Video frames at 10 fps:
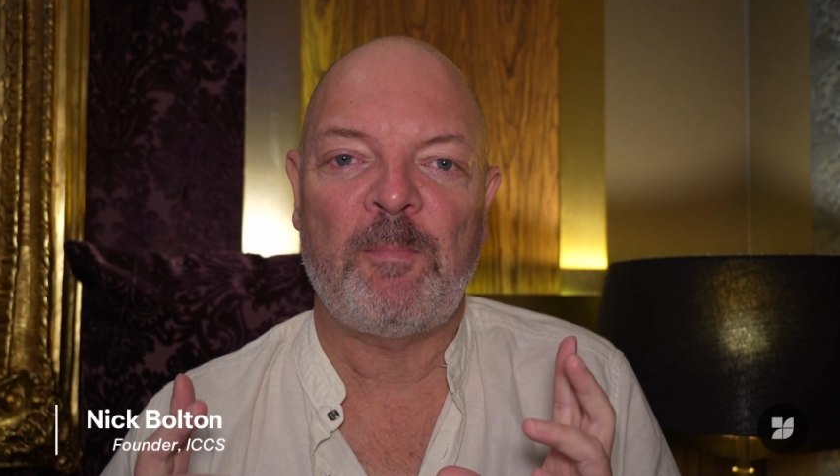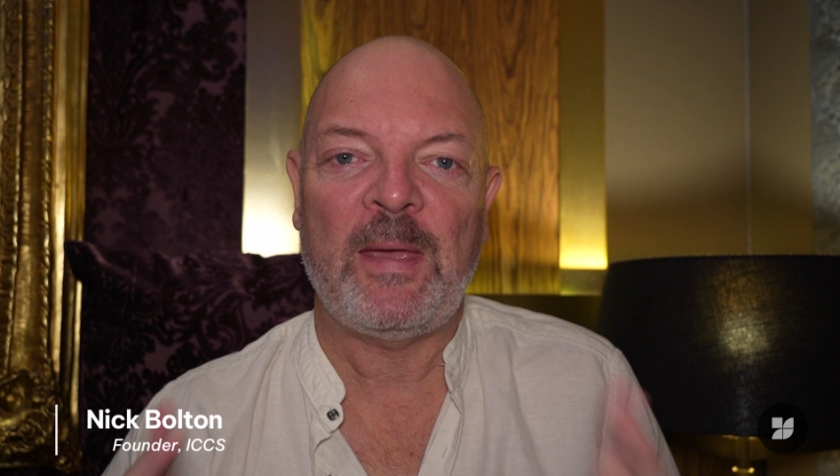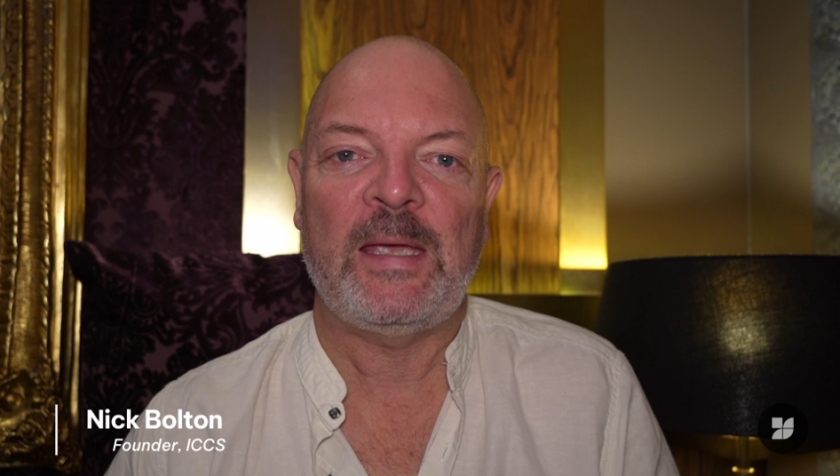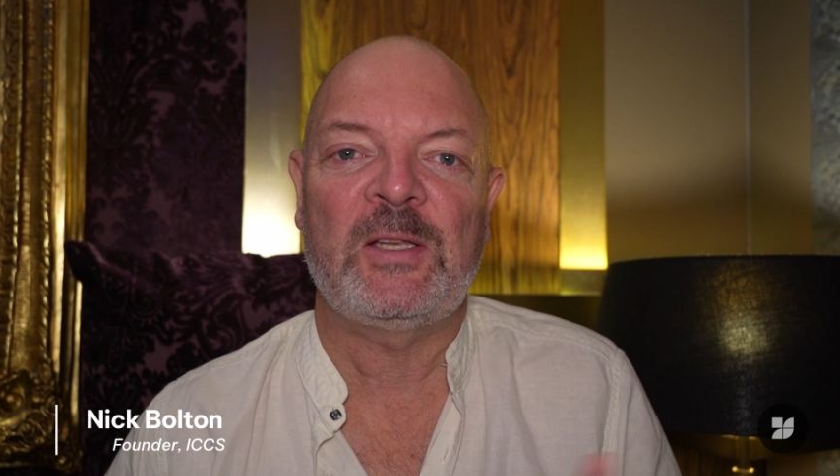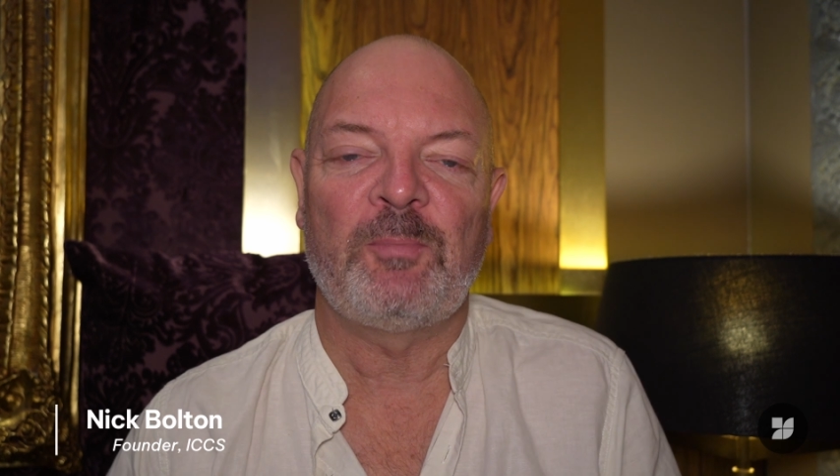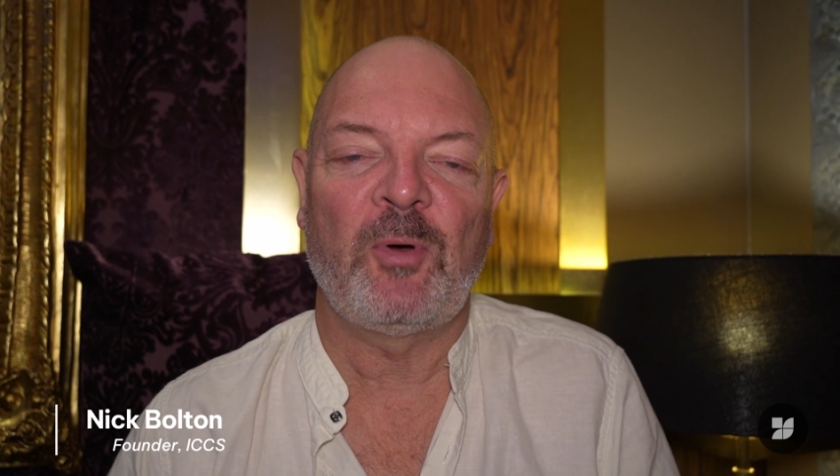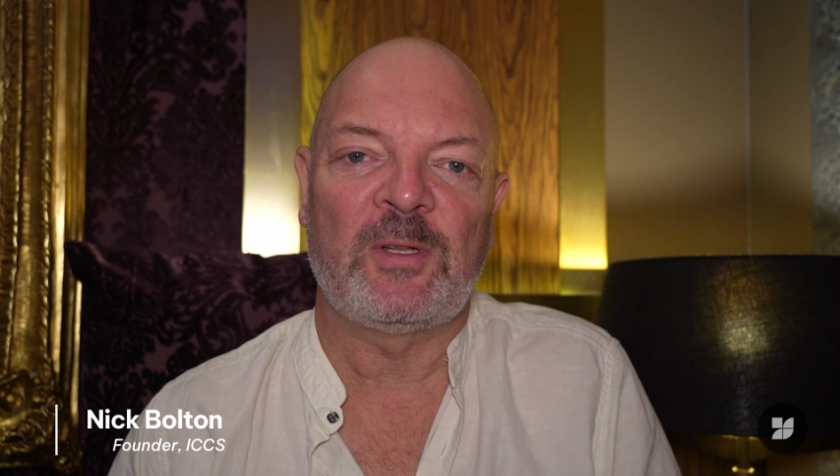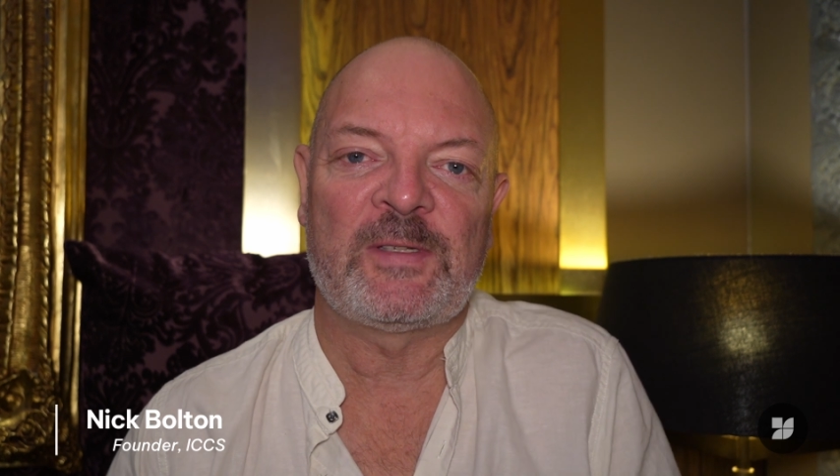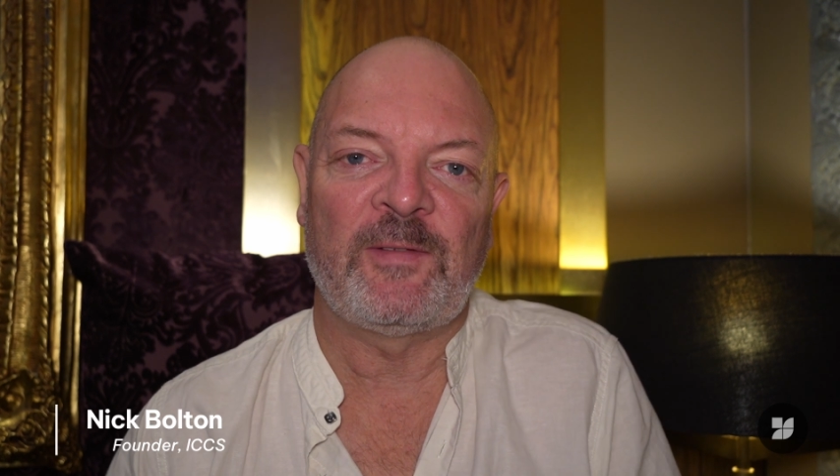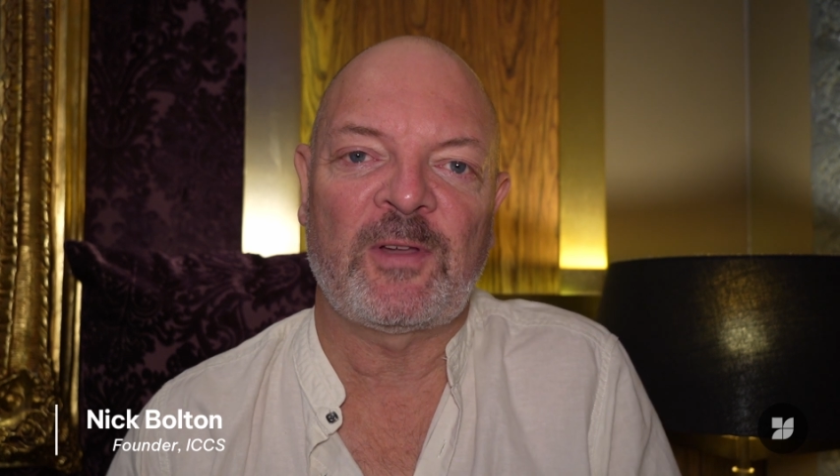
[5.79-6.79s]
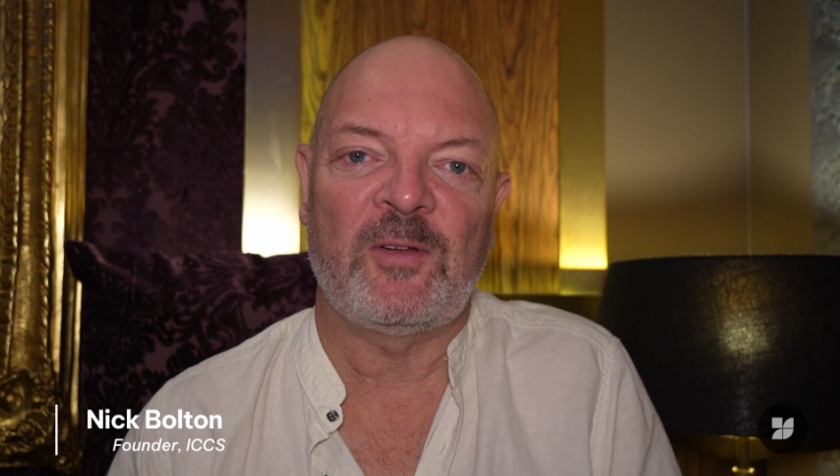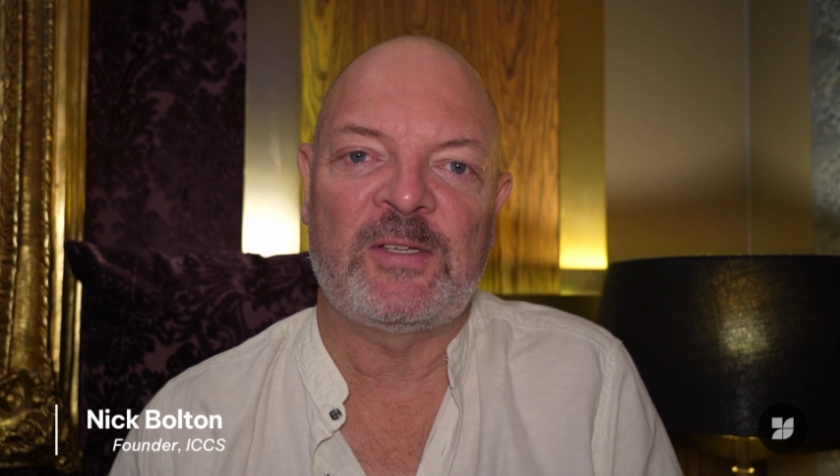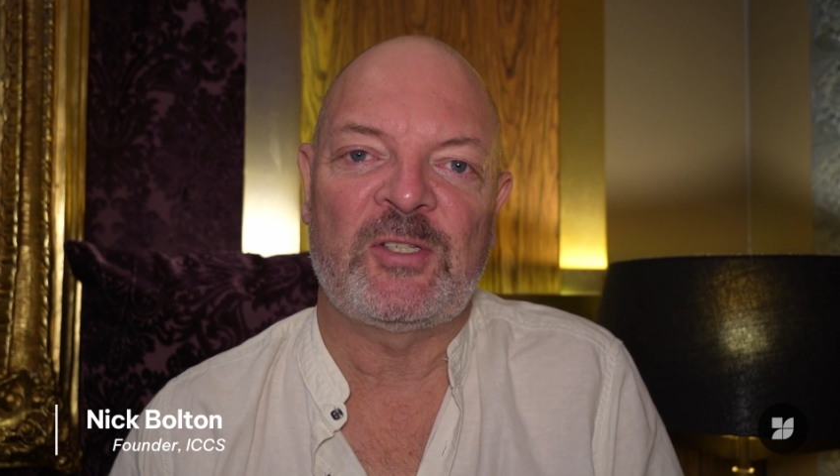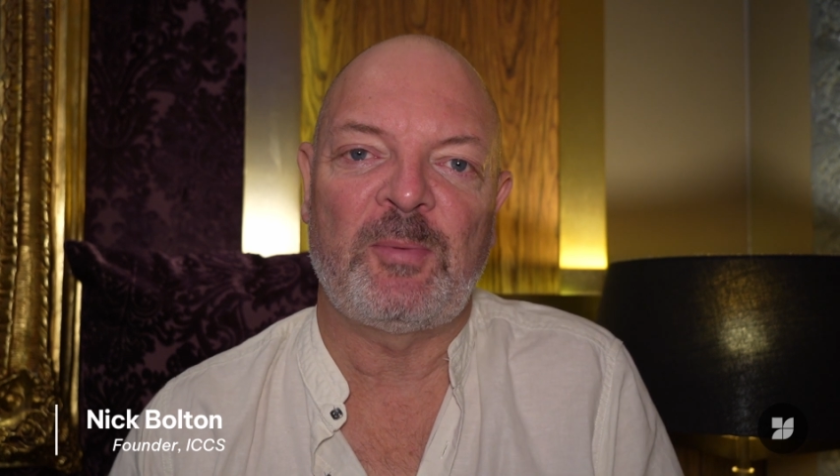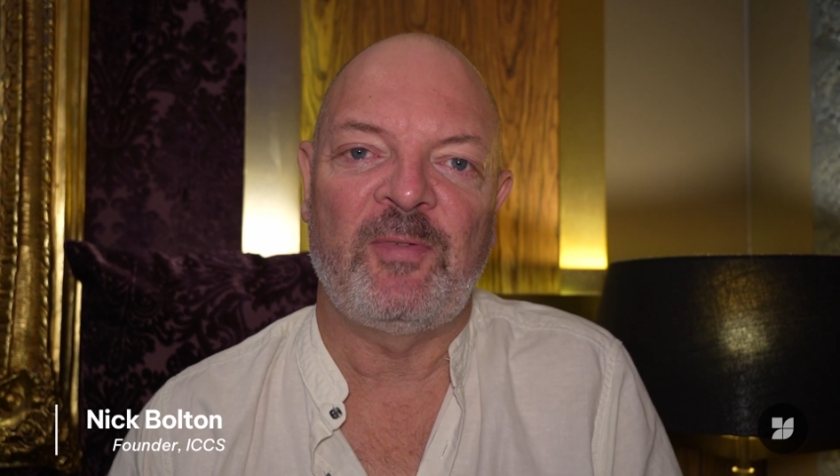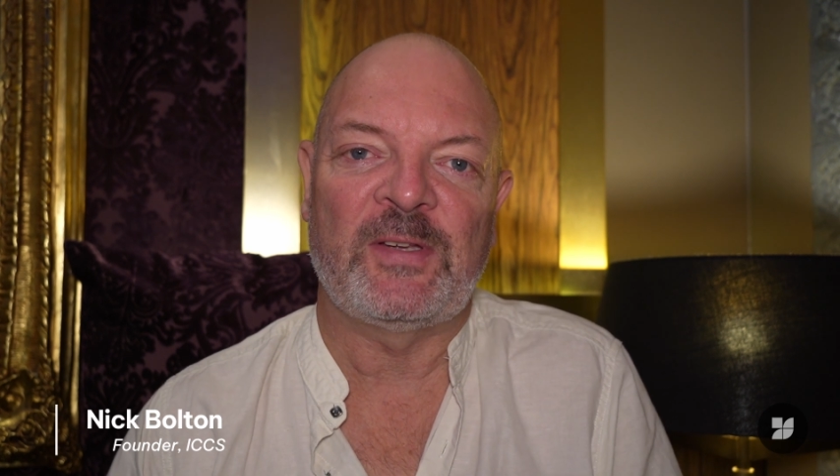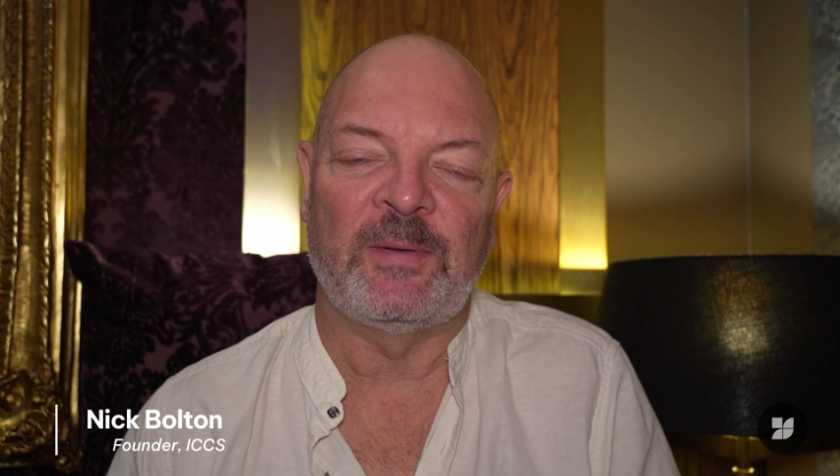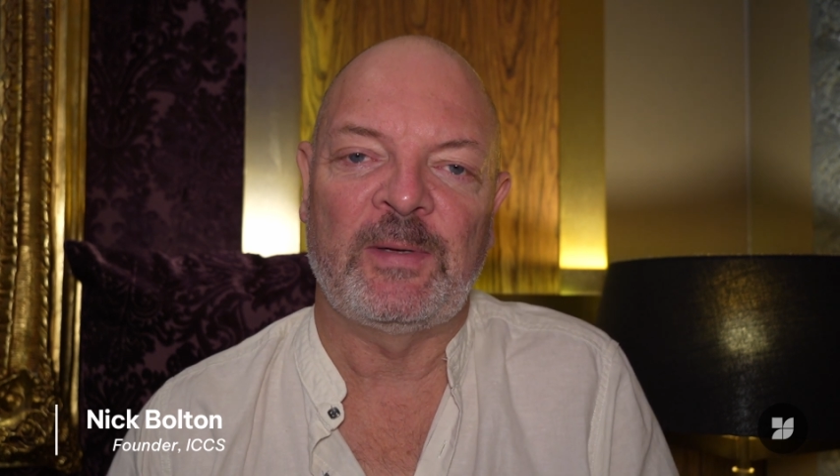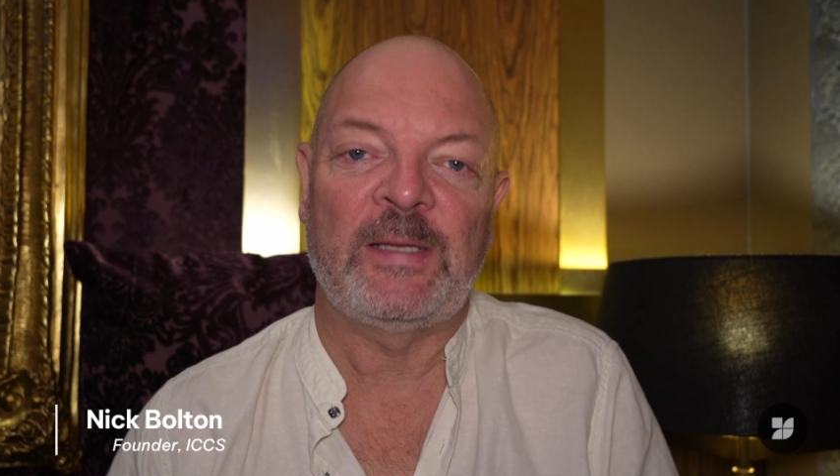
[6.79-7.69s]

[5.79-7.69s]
major models of coaching supervision,